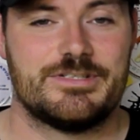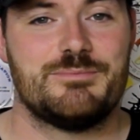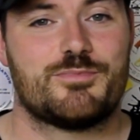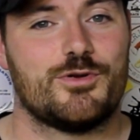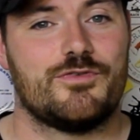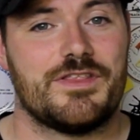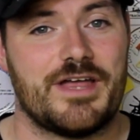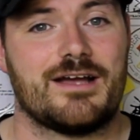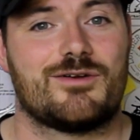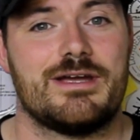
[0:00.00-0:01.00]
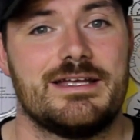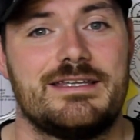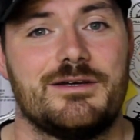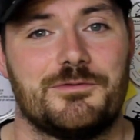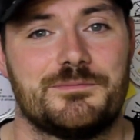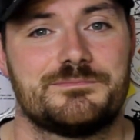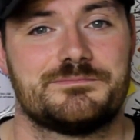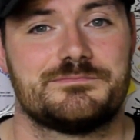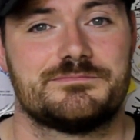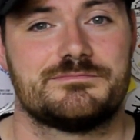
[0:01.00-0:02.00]
improve it that great a deal.
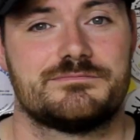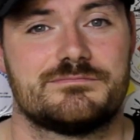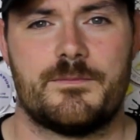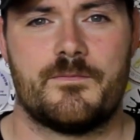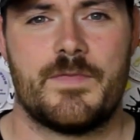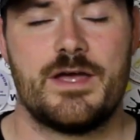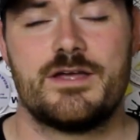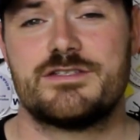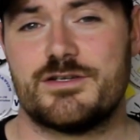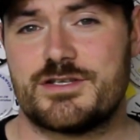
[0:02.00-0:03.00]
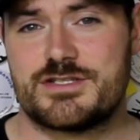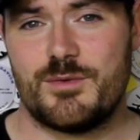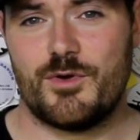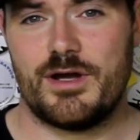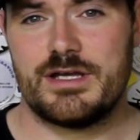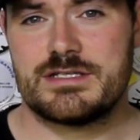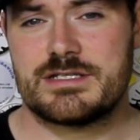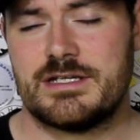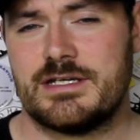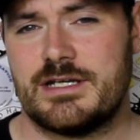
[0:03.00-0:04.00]
So to summarise,